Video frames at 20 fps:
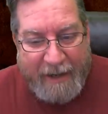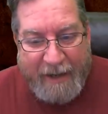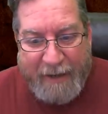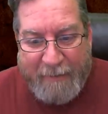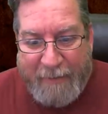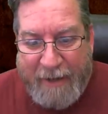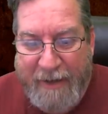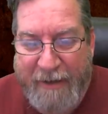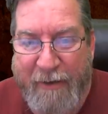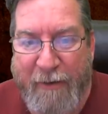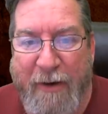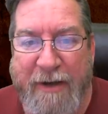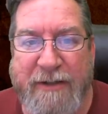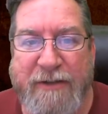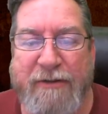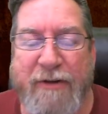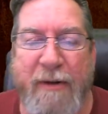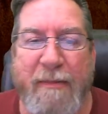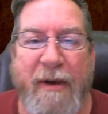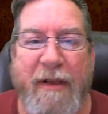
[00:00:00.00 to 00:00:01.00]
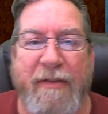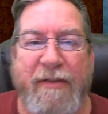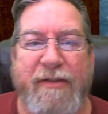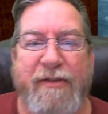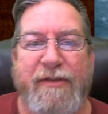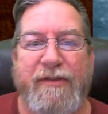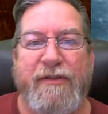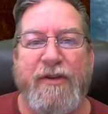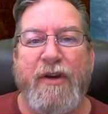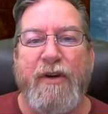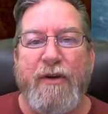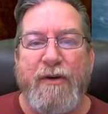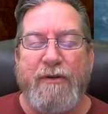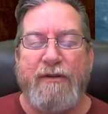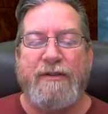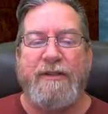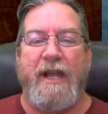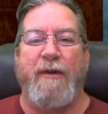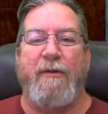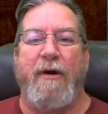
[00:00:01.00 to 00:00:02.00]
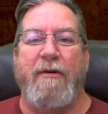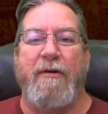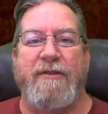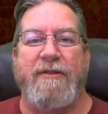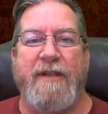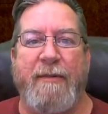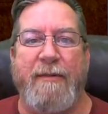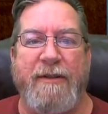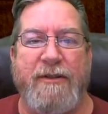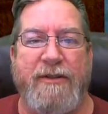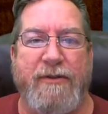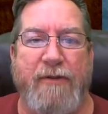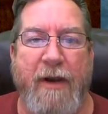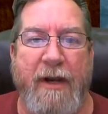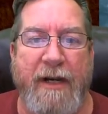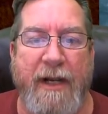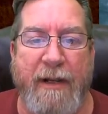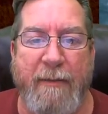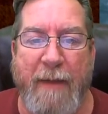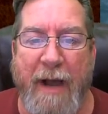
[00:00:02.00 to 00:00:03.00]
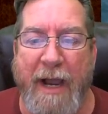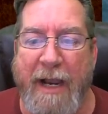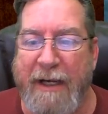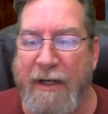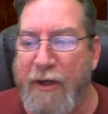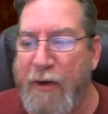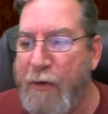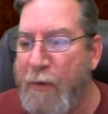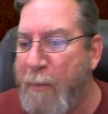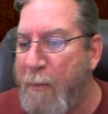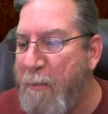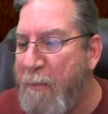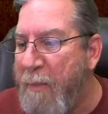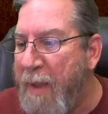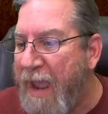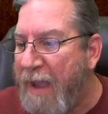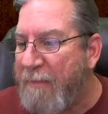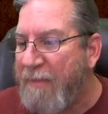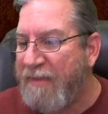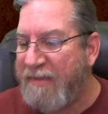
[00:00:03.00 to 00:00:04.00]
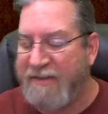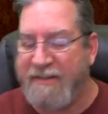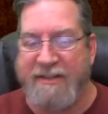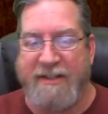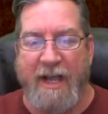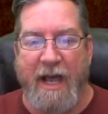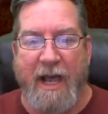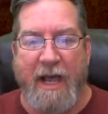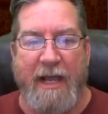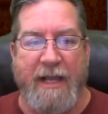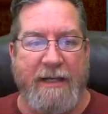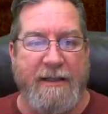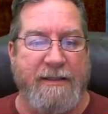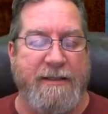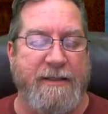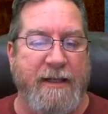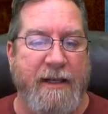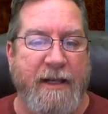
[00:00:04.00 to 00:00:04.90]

We had a great stream on Tuesday where I was demonstrating my new mammoth-sized